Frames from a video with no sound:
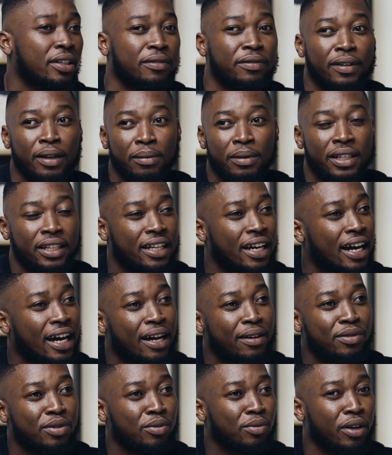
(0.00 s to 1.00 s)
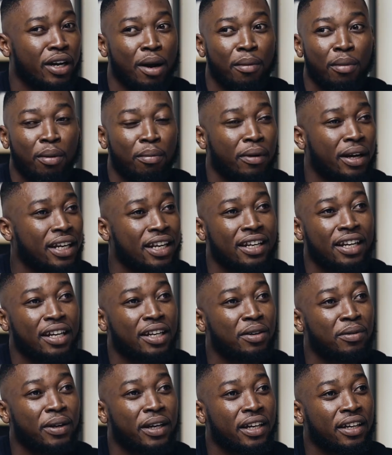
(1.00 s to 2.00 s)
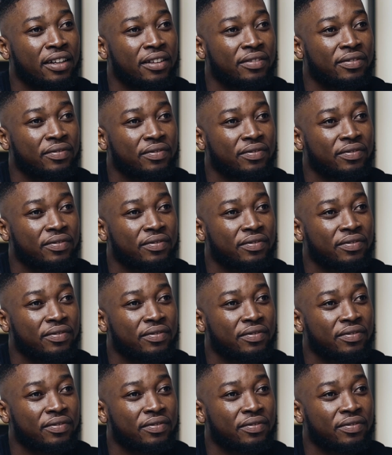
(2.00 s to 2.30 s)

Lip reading: the family that I have to worry about money in any way.